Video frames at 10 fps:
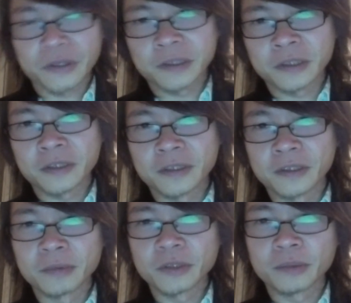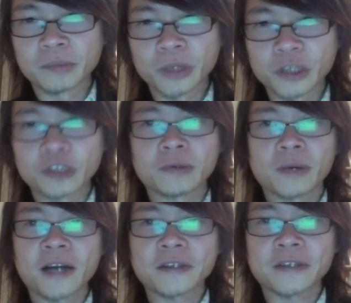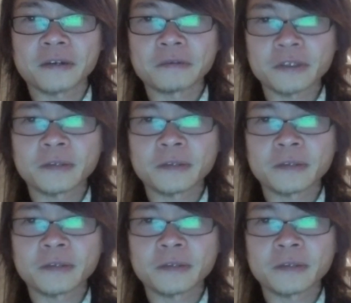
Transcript: the, the, the, personal archives.